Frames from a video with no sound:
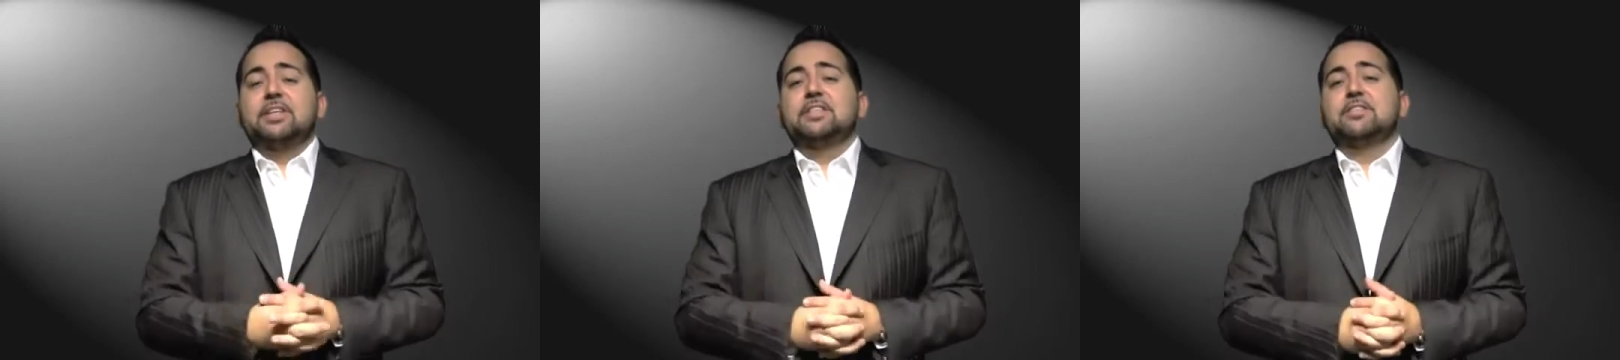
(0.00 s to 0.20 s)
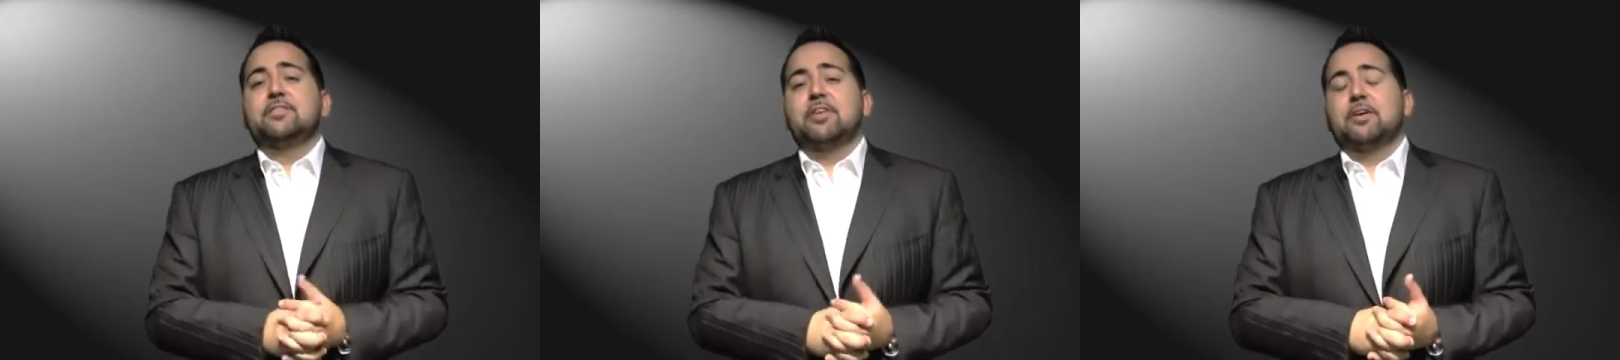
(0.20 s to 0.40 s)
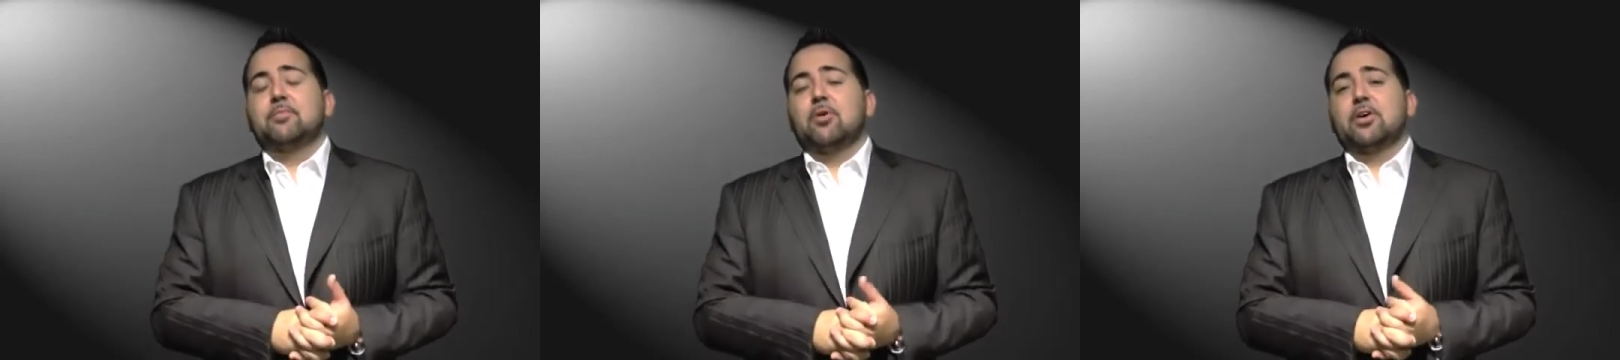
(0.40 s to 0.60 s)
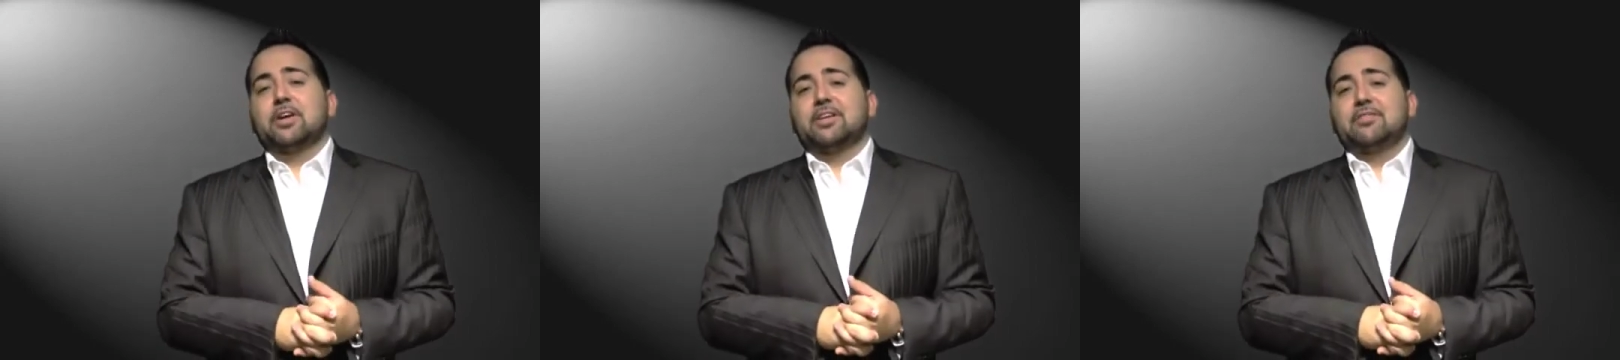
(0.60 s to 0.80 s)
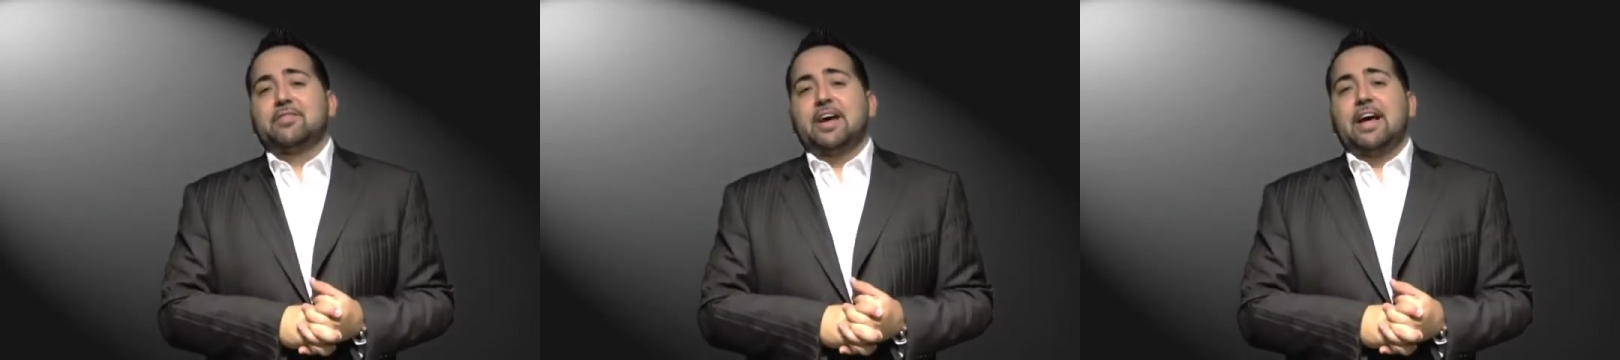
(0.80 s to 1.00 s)
is fair
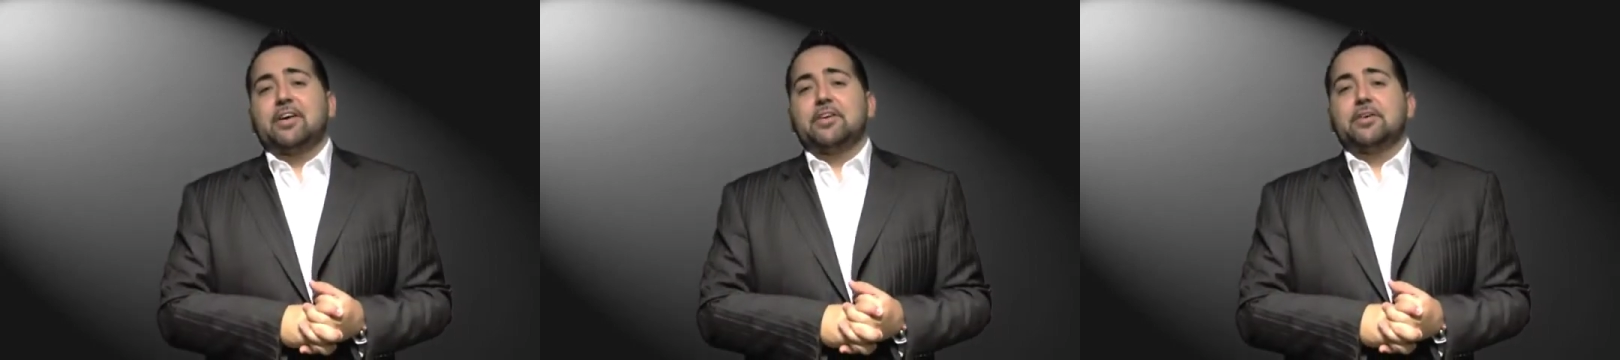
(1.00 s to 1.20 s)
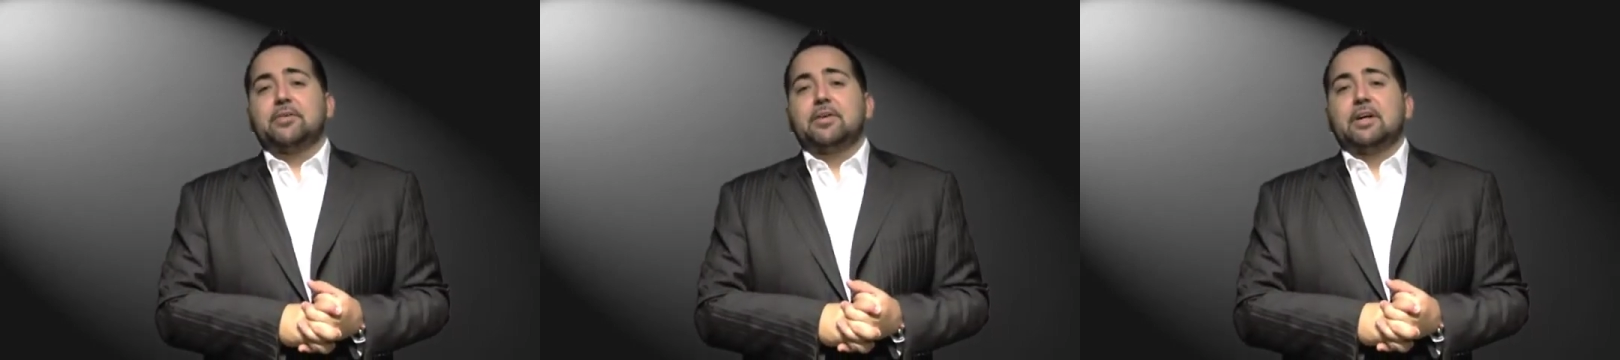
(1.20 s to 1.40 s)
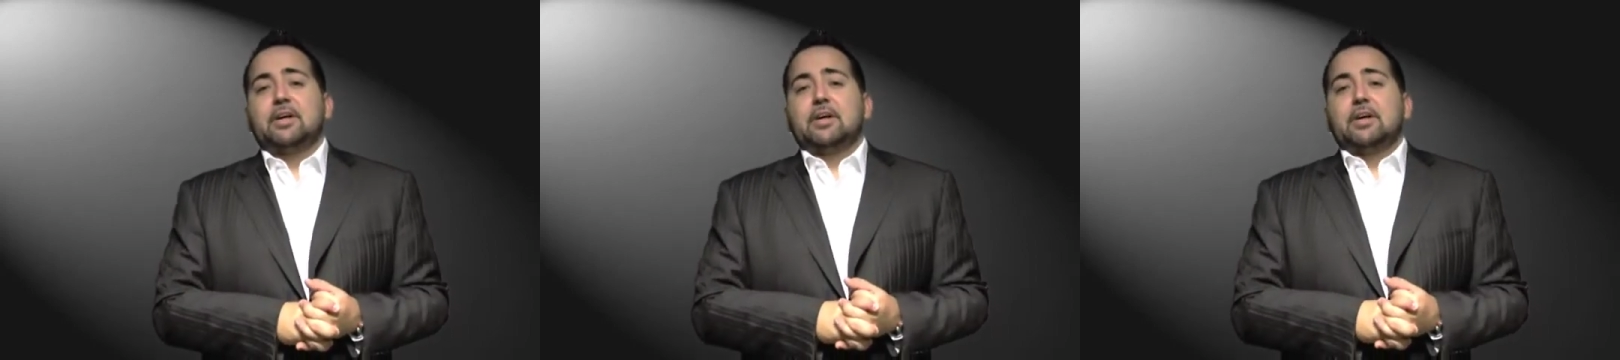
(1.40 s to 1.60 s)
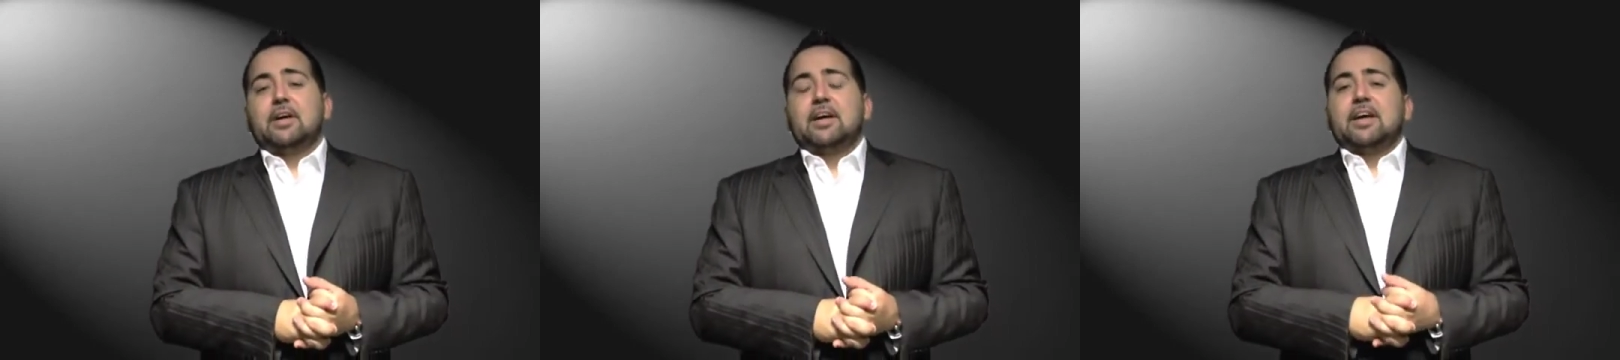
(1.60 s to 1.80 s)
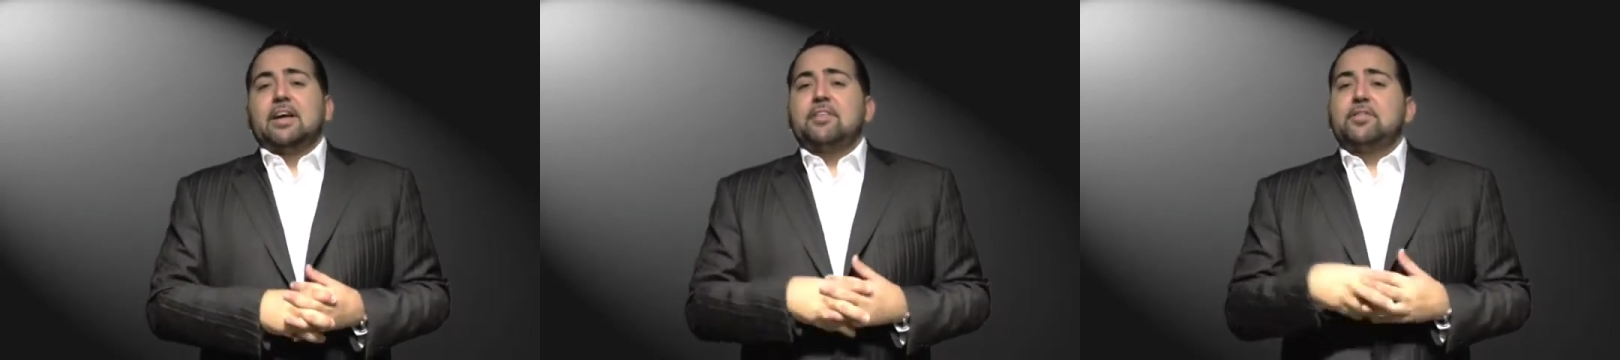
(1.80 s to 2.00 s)
market value.
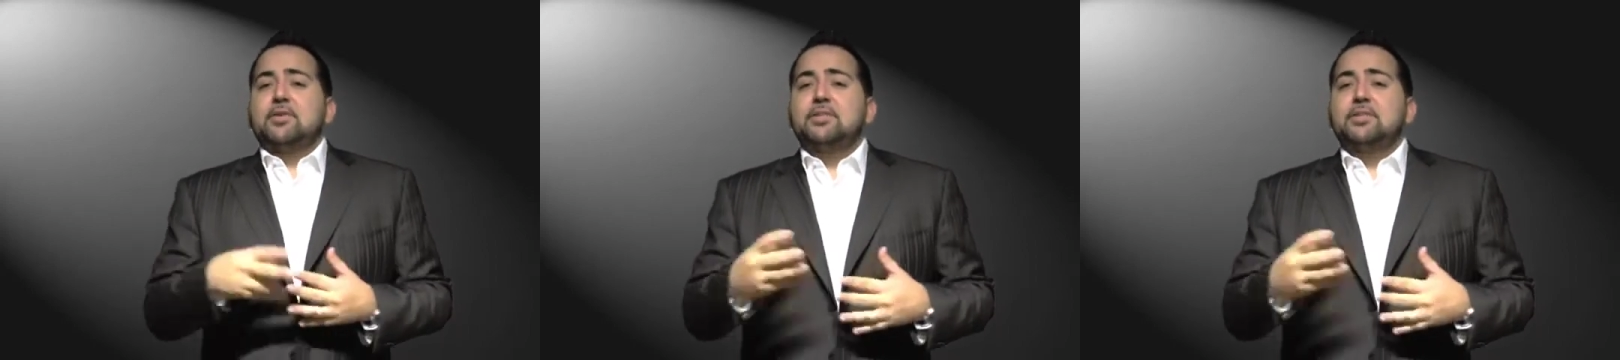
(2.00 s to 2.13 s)
If